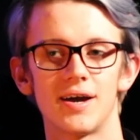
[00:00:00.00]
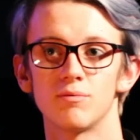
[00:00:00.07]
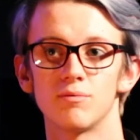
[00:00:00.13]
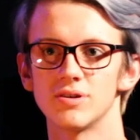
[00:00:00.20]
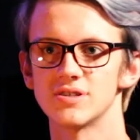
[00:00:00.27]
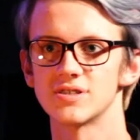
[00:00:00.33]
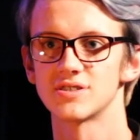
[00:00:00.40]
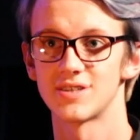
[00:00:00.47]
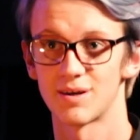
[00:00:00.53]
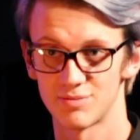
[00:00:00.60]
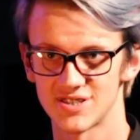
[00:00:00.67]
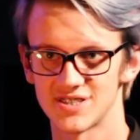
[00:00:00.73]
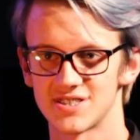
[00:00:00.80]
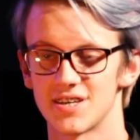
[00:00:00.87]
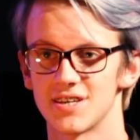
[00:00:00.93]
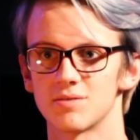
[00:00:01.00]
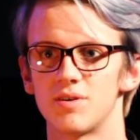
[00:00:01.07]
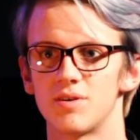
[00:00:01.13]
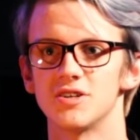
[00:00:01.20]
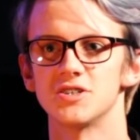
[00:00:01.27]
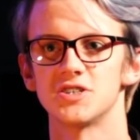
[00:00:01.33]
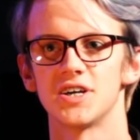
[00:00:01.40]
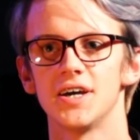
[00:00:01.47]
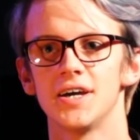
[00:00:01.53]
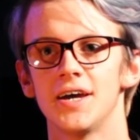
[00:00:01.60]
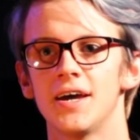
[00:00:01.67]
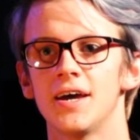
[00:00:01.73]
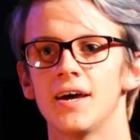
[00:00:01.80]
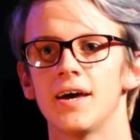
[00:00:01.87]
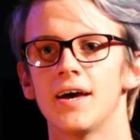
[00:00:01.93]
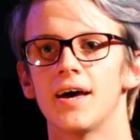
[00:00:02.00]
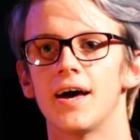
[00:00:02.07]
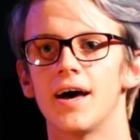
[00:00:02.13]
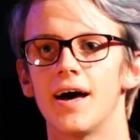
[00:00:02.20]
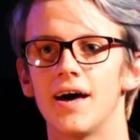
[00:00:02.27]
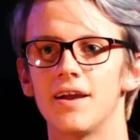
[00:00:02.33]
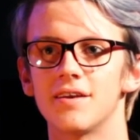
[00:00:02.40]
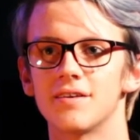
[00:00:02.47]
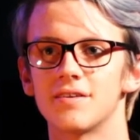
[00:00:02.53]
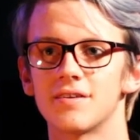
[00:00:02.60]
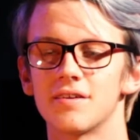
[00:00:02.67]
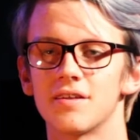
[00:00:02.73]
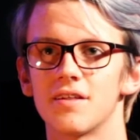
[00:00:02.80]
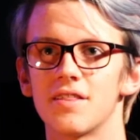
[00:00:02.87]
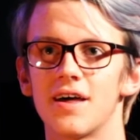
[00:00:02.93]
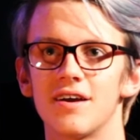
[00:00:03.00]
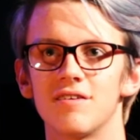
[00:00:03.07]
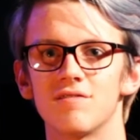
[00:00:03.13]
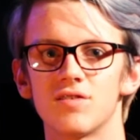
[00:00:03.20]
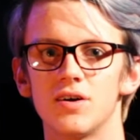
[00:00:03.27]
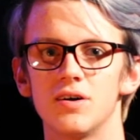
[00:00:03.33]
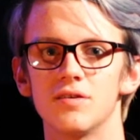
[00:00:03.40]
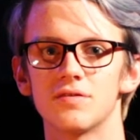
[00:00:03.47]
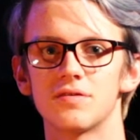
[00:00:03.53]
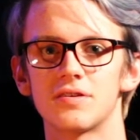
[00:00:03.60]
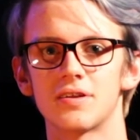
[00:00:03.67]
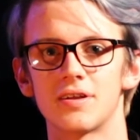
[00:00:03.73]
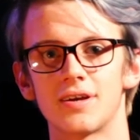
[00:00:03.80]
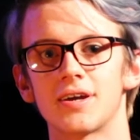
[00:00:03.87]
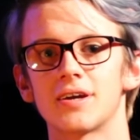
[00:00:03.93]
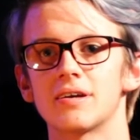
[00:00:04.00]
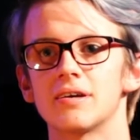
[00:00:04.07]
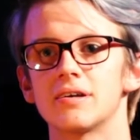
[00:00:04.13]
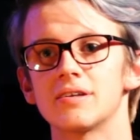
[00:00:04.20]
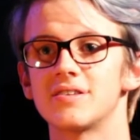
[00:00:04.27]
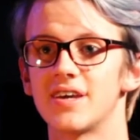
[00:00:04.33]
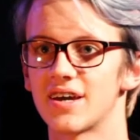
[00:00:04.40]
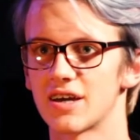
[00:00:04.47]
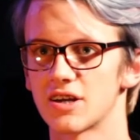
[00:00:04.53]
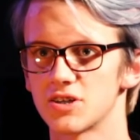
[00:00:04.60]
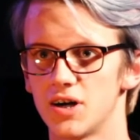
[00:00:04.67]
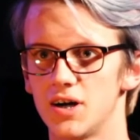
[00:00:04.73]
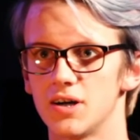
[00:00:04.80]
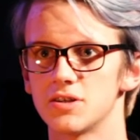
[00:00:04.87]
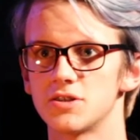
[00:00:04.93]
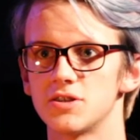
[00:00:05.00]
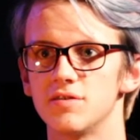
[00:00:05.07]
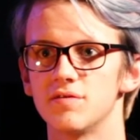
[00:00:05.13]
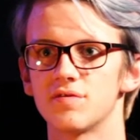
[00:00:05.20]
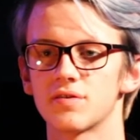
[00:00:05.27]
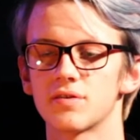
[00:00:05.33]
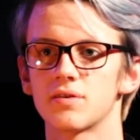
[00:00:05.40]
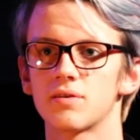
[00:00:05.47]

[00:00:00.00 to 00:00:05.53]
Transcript: I was deputy stage manager and that involved like taking charge of